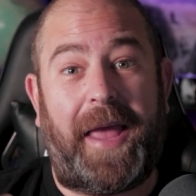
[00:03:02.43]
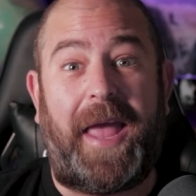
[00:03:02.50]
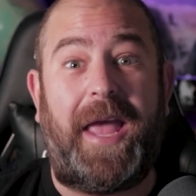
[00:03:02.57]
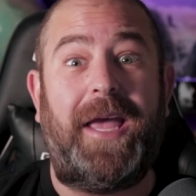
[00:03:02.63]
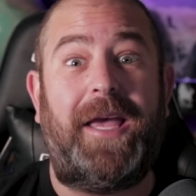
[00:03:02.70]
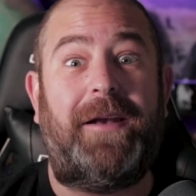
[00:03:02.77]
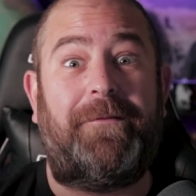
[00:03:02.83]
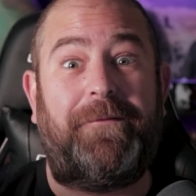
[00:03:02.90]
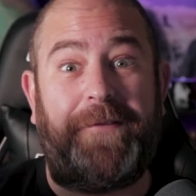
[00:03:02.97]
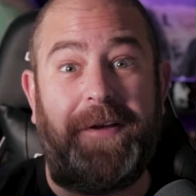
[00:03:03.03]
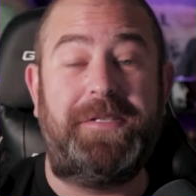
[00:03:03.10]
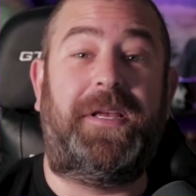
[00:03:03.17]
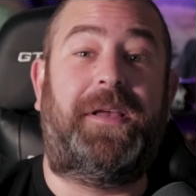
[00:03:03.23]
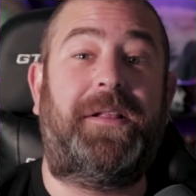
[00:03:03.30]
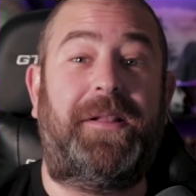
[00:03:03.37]
and
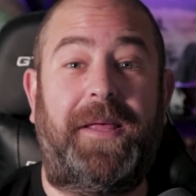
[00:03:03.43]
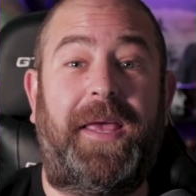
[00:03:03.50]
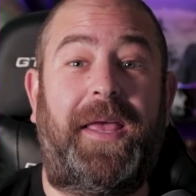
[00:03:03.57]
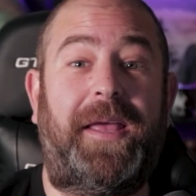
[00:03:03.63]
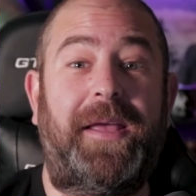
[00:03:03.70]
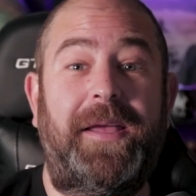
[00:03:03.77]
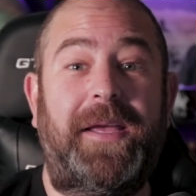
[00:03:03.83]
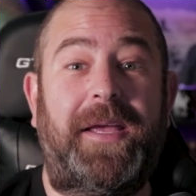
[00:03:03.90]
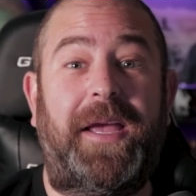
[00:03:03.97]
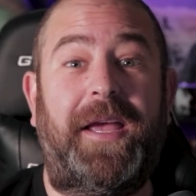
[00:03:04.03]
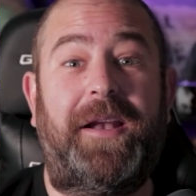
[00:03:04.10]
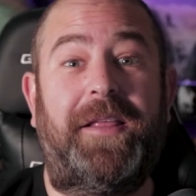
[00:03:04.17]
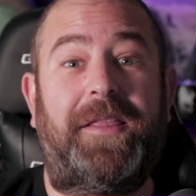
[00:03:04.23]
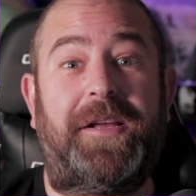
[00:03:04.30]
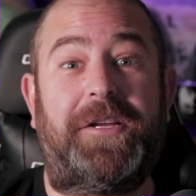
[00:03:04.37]
physically
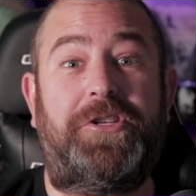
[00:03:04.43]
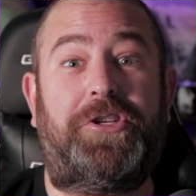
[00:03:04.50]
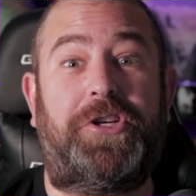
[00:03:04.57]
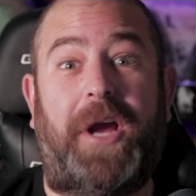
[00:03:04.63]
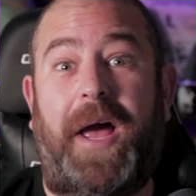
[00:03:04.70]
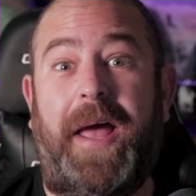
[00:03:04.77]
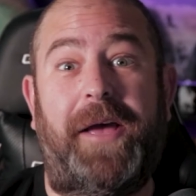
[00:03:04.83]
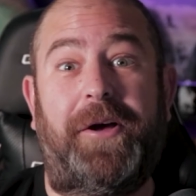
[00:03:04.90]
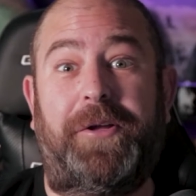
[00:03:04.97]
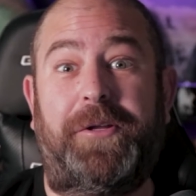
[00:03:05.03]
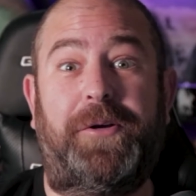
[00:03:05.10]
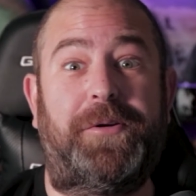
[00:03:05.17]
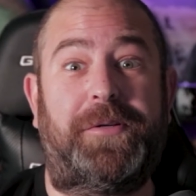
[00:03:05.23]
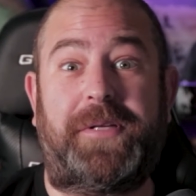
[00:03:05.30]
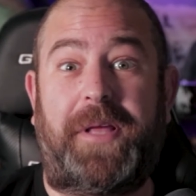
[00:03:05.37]
into this child
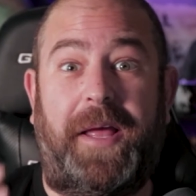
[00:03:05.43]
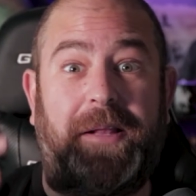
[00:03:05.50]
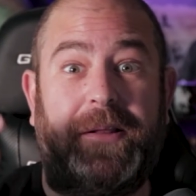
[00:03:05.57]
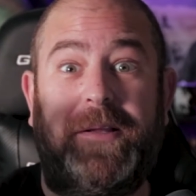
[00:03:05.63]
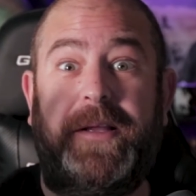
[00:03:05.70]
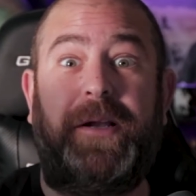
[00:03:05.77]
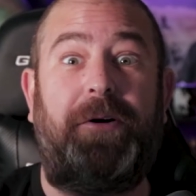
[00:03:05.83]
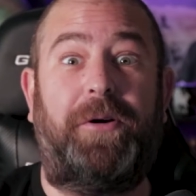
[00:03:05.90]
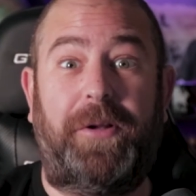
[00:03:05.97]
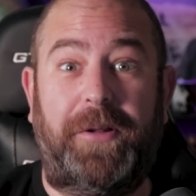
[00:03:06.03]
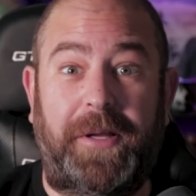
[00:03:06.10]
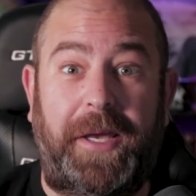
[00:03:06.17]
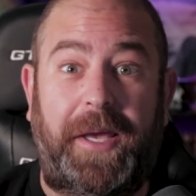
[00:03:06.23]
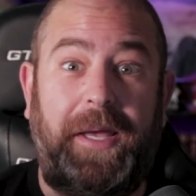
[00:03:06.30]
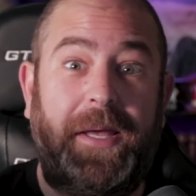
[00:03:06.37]
who's like
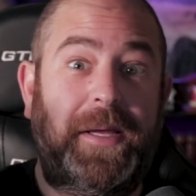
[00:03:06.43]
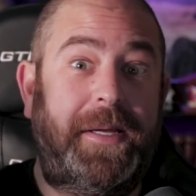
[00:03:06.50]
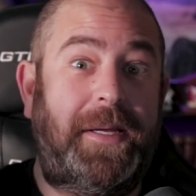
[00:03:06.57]
literally,